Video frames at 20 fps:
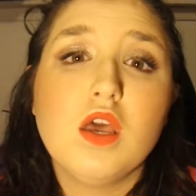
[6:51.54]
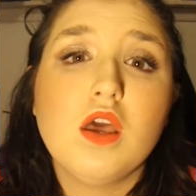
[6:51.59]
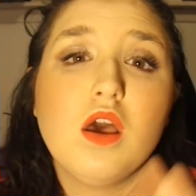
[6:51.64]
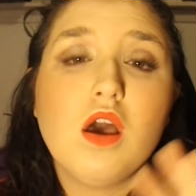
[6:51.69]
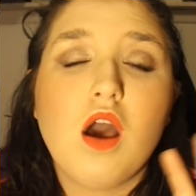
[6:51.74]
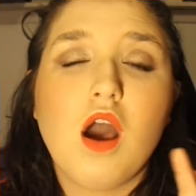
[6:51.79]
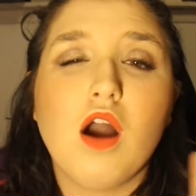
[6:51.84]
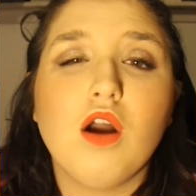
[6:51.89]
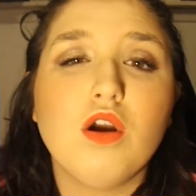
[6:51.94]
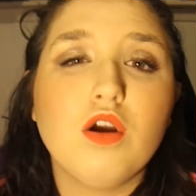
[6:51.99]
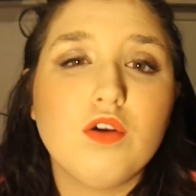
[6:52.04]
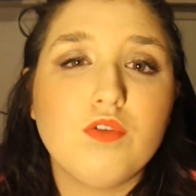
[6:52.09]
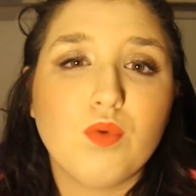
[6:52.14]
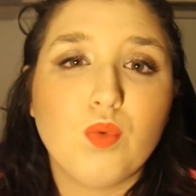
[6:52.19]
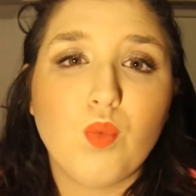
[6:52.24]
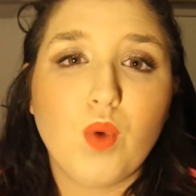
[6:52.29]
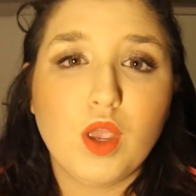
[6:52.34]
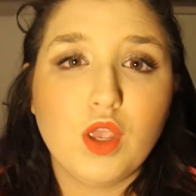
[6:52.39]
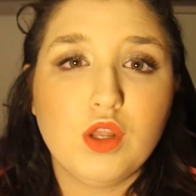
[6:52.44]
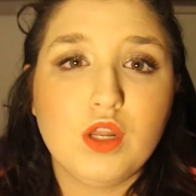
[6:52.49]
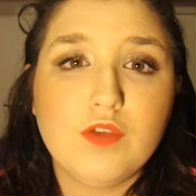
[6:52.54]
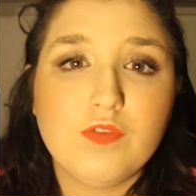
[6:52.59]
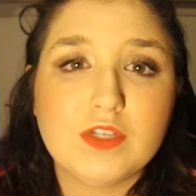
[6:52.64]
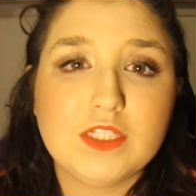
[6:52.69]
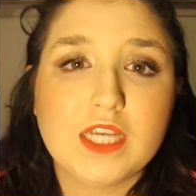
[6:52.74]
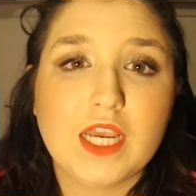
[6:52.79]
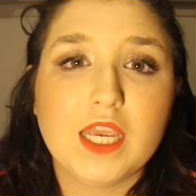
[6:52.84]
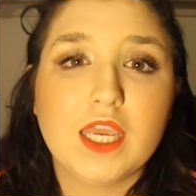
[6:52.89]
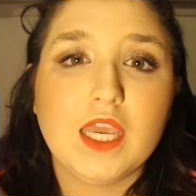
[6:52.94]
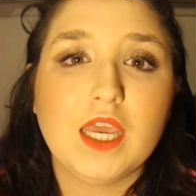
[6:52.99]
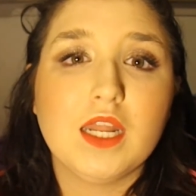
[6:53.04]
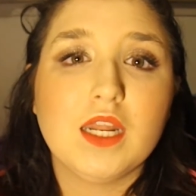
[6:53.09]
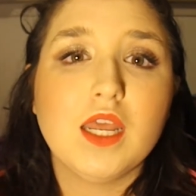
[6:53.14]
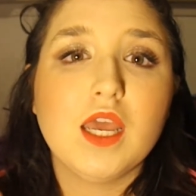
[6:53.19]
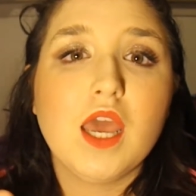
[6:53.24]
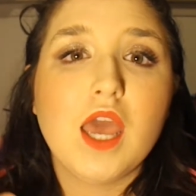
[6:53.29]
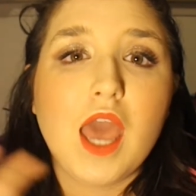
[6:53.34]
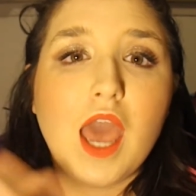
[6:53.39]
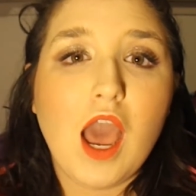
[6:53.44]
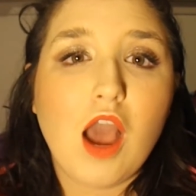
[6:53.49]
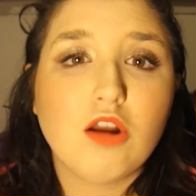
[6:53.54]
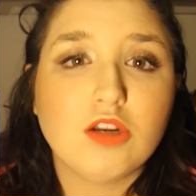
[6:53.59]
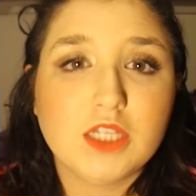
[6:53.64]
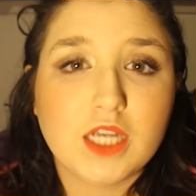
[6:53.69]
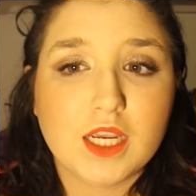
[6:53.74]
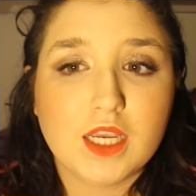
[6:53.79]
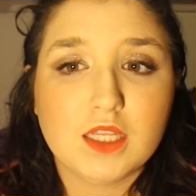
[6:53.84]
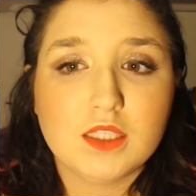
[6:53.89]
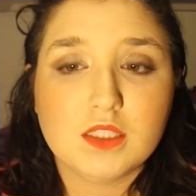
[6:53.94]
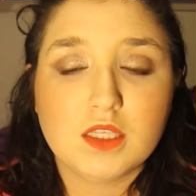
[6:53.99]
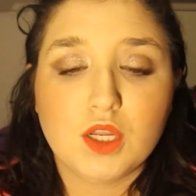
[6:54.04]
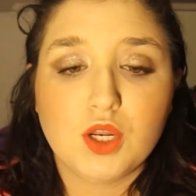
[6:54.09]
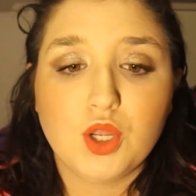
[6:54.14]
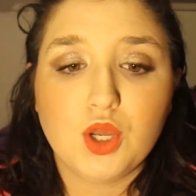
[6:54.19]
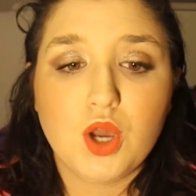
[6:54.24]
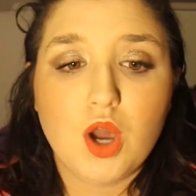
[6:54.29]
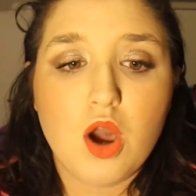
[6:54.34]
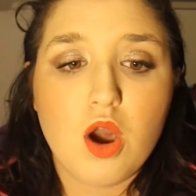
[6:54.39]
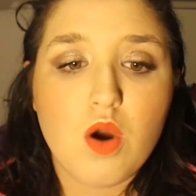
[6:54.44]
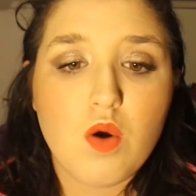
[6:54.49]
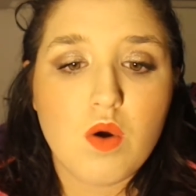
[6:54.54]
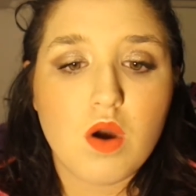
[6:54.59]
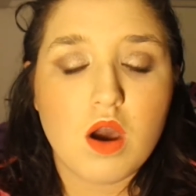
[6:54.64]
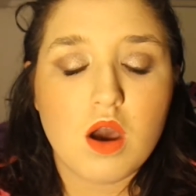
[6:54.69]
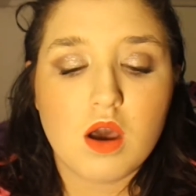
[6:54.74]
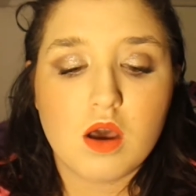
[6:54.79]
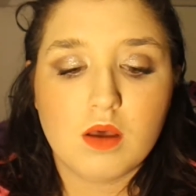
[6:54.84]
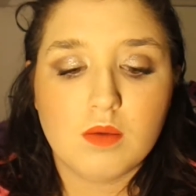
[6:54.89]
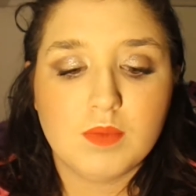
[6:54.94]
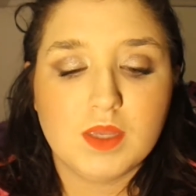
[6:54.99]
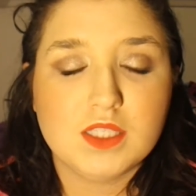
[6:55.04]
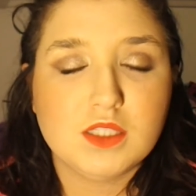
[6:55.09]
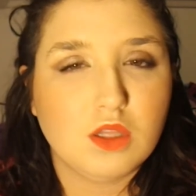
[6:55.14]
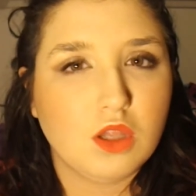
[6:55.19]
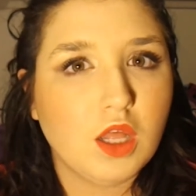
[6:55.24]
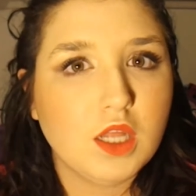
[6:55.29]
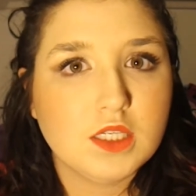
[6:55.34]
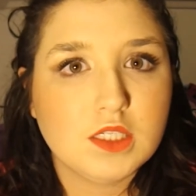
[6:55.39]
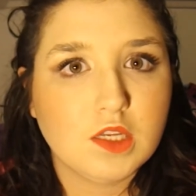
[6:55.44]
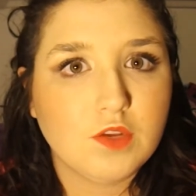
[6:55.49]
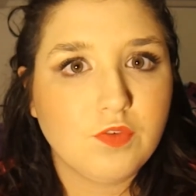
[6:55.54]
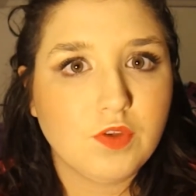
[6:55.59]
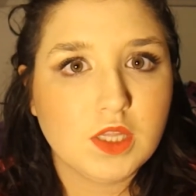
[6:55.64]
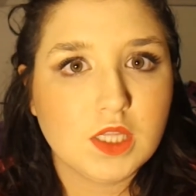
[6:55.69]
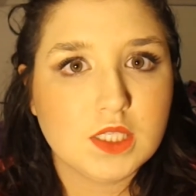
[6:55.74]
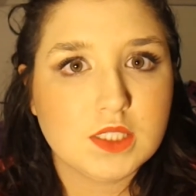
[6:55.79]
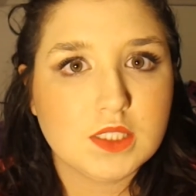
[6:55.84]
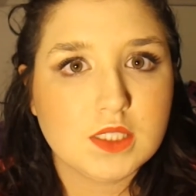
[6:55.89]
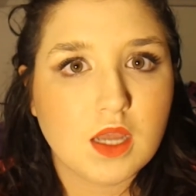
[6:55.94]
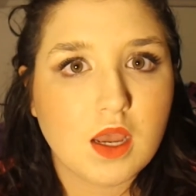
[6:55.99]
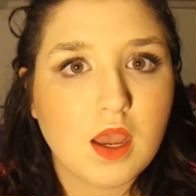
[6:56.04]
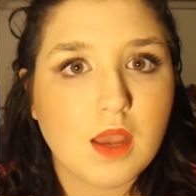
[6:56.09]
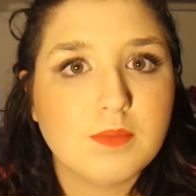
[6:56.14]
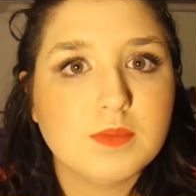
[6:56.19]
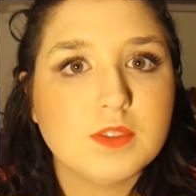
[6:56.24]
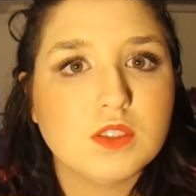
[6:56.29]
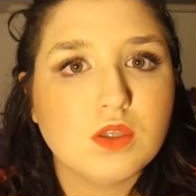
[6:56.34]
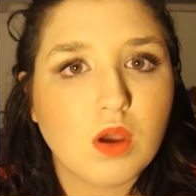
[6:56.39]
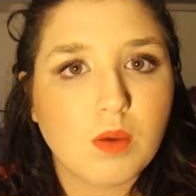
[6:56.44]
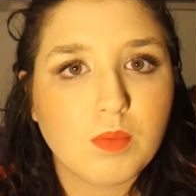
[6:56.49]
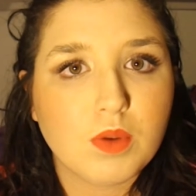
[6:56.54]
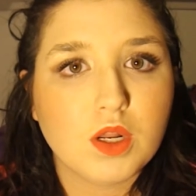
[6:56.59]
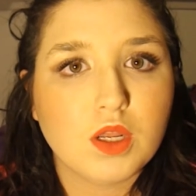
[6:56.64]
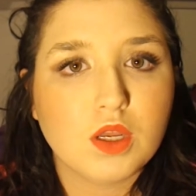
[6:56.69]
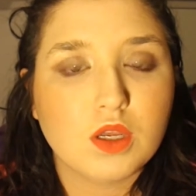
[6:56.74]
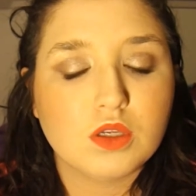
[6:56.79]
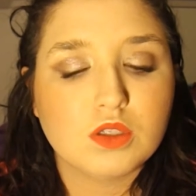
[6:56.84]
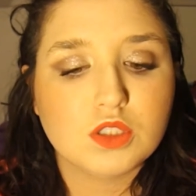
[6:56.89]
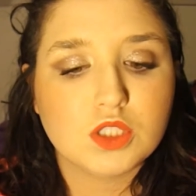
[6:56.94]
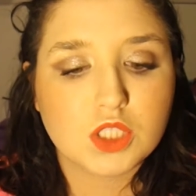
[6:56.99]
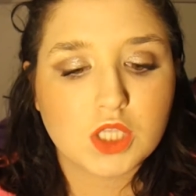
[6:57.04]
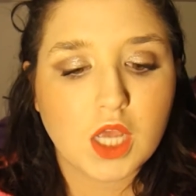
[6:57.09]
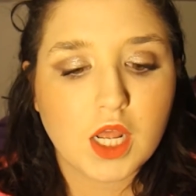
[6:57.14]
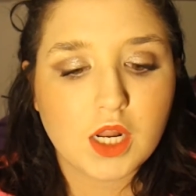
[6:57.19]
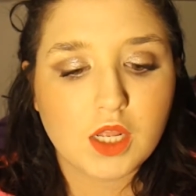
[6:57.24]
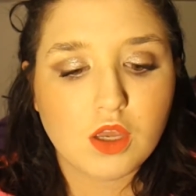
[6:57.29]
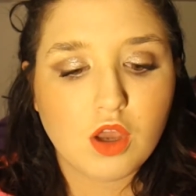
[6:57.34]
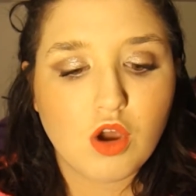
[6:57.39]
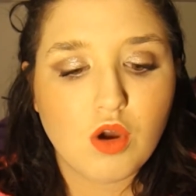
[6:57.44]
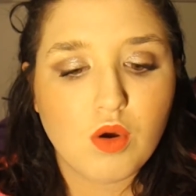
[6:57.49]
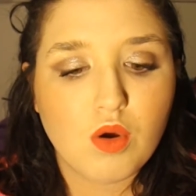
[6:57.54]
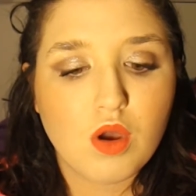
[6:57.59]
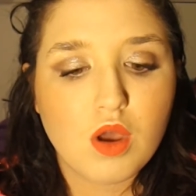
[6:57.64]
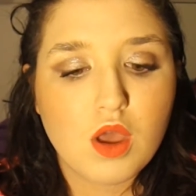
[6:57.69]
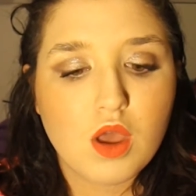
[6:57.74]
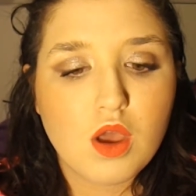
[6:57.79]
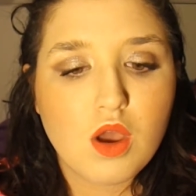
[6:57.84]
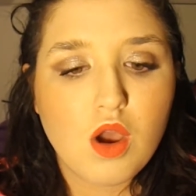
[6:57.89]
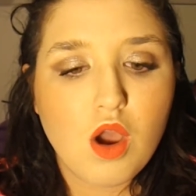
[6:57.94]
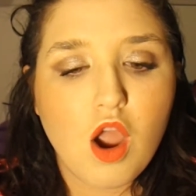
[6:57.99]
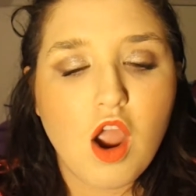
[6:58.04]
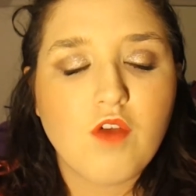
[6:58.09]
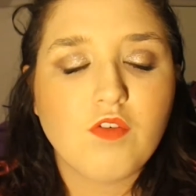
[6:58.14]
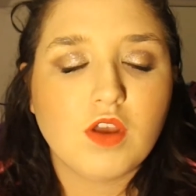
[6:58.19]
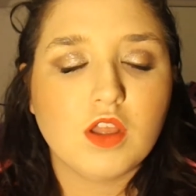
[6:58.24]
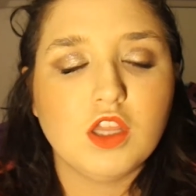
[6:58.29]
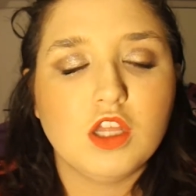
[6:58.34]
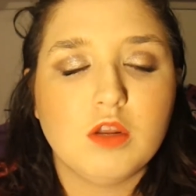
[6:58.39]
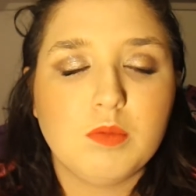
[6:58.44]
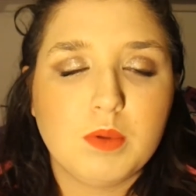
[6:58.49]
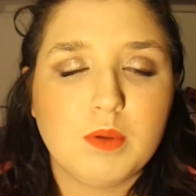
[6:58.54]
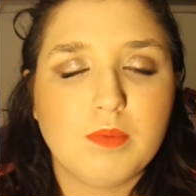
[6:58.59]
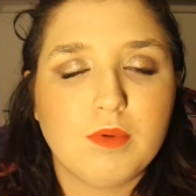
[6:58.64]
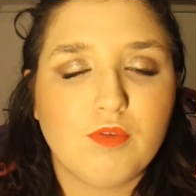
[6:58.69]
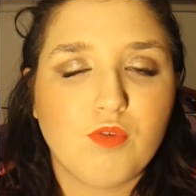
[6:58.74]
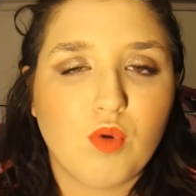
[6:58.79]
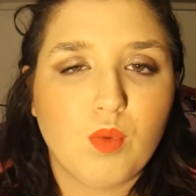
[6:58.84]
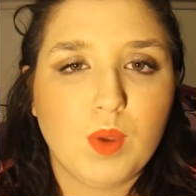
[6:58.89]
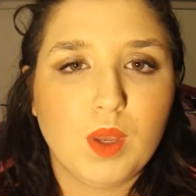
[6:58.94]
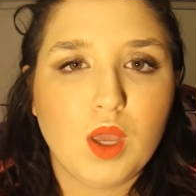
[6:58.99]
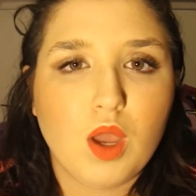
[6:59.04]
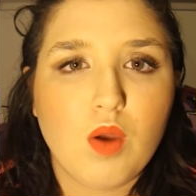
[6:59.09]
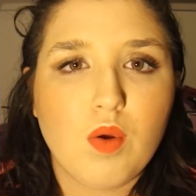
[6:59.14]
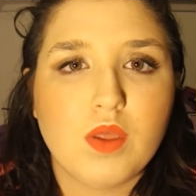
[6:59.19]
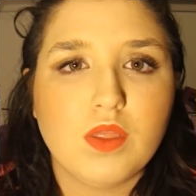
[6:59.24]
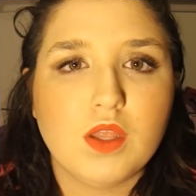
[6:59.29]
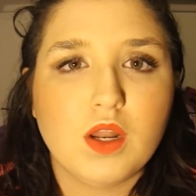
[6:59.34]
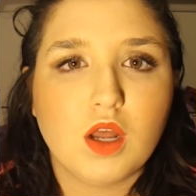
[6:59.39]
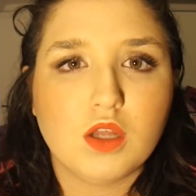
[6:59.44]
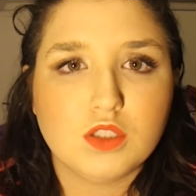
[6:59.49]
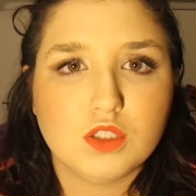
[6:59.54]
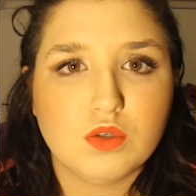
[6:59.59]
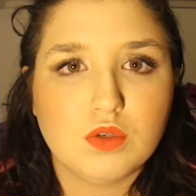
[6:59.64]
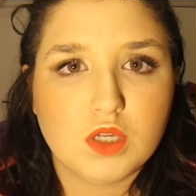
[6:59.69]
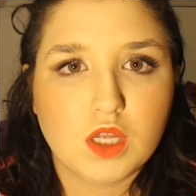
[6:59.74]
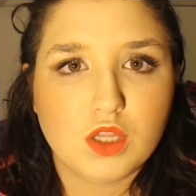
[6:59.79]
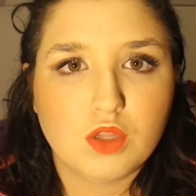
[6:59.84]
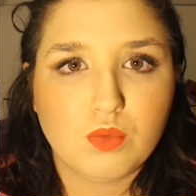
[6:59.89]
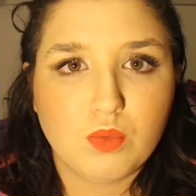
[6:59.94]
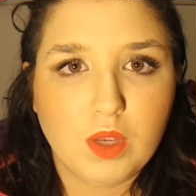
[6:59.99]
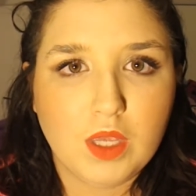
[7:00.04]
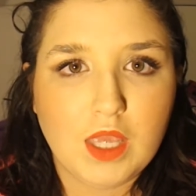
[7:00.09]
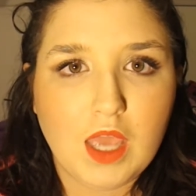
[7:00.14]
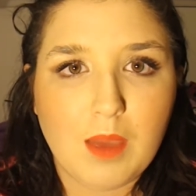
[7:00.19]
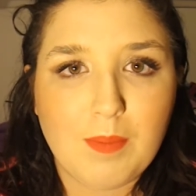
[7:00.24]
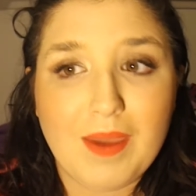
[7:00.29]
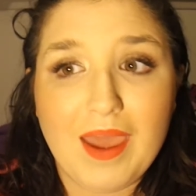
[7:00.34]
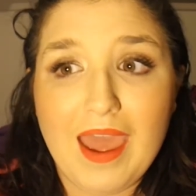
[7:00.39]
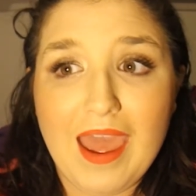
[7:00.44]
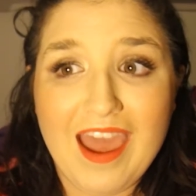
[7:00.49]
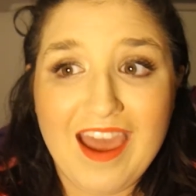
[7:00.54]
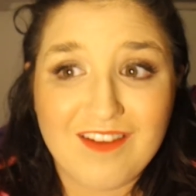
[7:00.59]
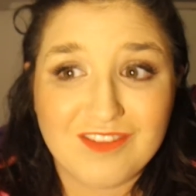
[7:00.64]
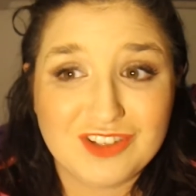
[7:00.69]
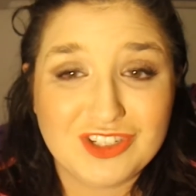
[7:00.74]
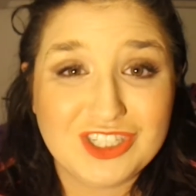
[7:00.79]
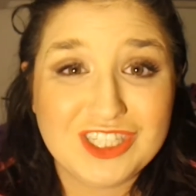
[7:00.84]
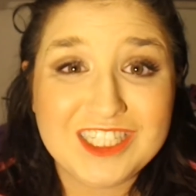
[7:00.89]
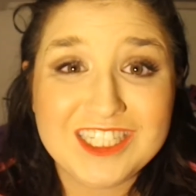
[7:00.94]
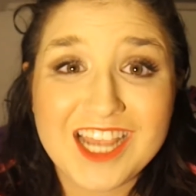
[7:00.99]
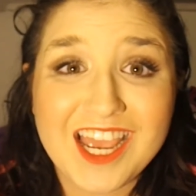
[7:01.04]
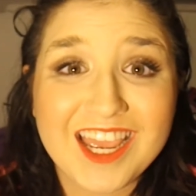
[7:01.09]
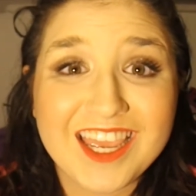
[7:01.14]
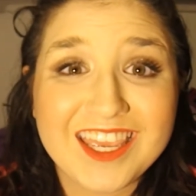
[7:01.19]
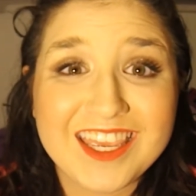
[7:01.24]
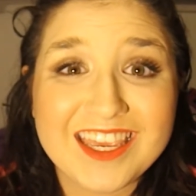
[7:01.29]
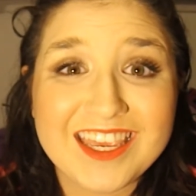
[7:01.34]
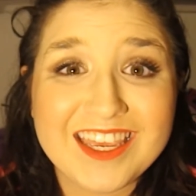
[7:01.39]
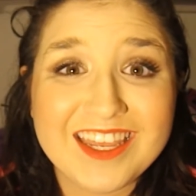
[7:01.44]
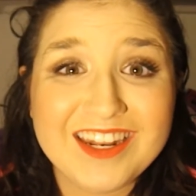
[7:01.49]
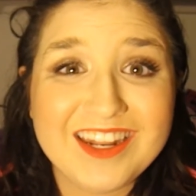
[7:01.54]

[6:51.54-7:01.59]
I'll go over what you need for check-in, how check-in's going to go. It's a lot different this time, so I'm going to kind of go over it a little bit before we go, and then I'll do another recap after check-in.